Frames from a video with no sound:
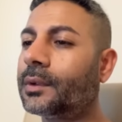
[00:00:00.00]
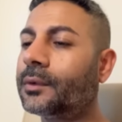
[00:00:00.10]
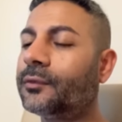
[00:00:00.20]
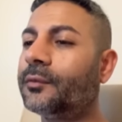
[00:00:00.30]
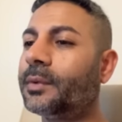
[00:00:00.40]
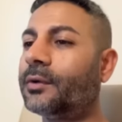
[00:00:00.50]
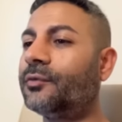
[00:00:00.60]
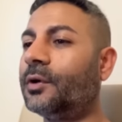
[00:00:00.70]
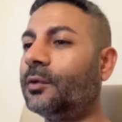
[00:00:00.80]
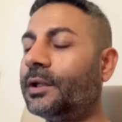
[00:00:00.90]
So by
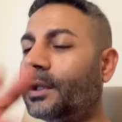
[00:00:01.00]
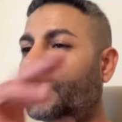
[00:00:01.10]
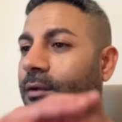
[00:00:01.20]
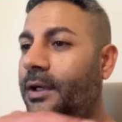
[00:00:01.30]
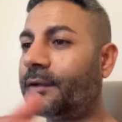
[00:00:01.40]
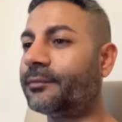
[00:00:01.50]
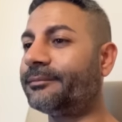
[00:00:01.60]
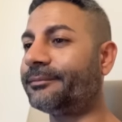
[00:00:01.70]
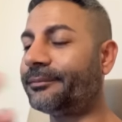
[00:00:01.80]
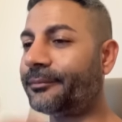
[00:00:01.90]
rolling it, you're kind of
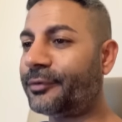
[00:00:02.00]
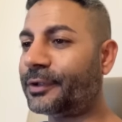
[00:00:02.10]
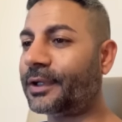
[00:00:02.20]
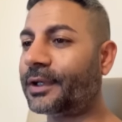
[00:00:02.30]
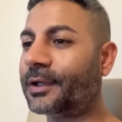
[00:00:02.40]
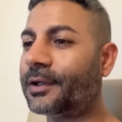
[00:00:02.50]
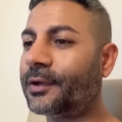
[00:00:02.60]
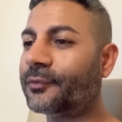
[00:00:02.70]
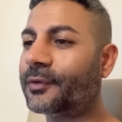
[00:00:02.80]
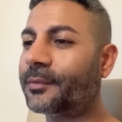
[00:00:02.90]
bringing it
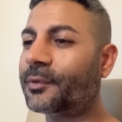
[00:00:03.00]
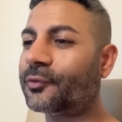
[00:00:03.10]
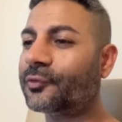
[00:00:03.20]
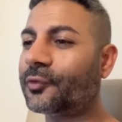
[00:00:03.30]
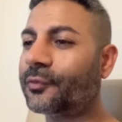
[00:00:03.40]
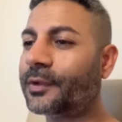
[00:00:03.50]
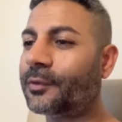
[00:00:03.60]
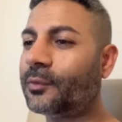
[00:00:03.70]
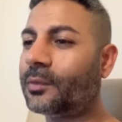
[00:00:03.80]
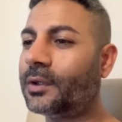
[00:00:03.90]
closer. I'm not sure if that
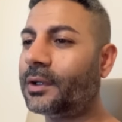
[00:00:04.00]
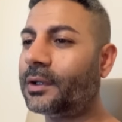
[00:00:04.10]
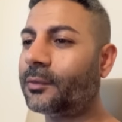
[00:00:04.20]
will work.